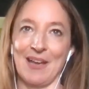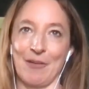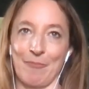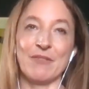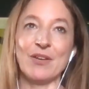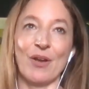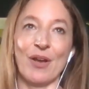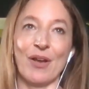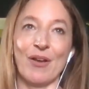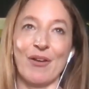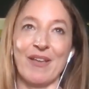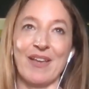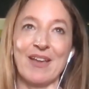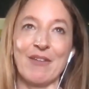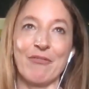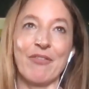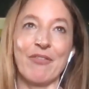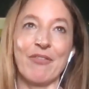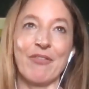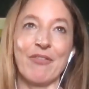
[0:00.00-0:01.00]
But
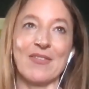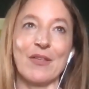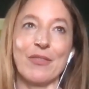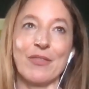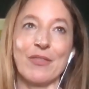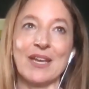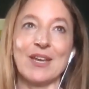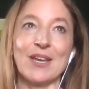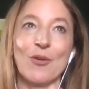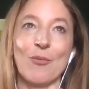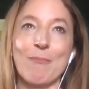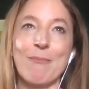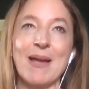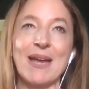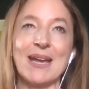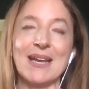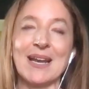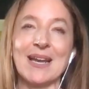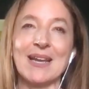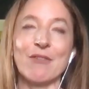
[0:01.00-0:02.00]
if that's the thing
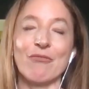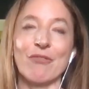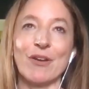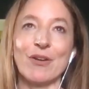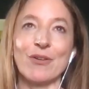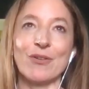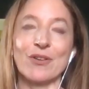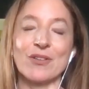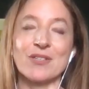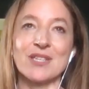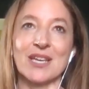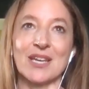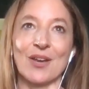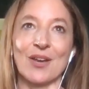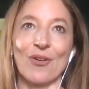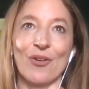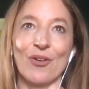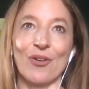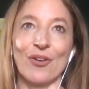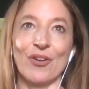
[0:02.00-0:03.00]
you're mainly
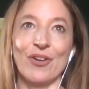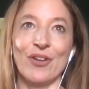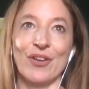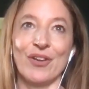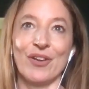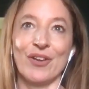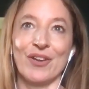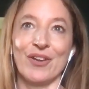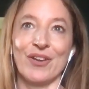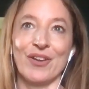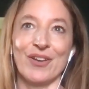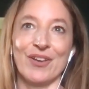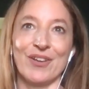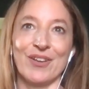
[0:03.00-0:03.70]
focusing on,